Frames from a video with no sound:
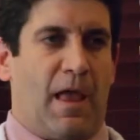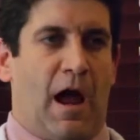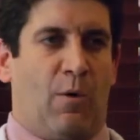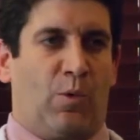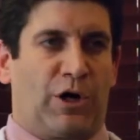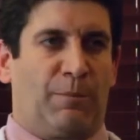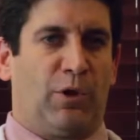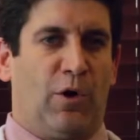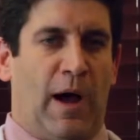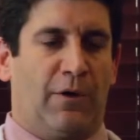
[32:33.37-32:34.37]
And we're going to
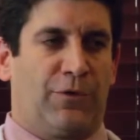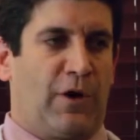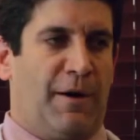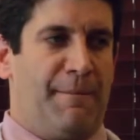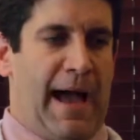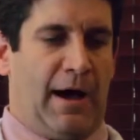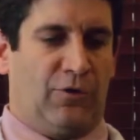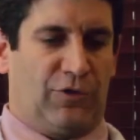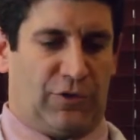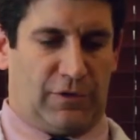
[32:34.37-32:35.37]
blow out through our
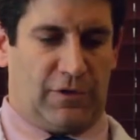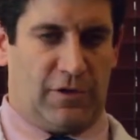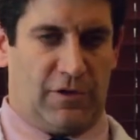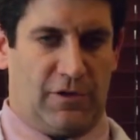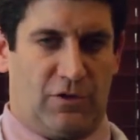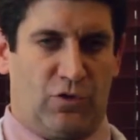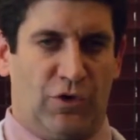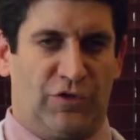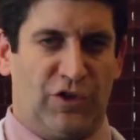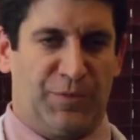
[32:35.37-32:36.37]
mouths.
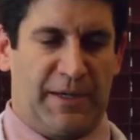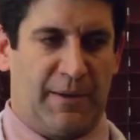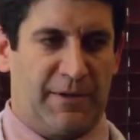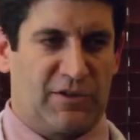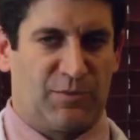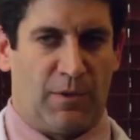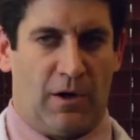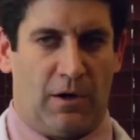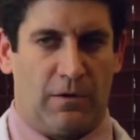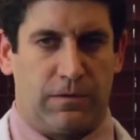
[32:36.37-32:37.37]
Torso's becoming
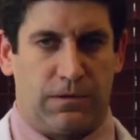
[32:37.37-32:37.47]
small.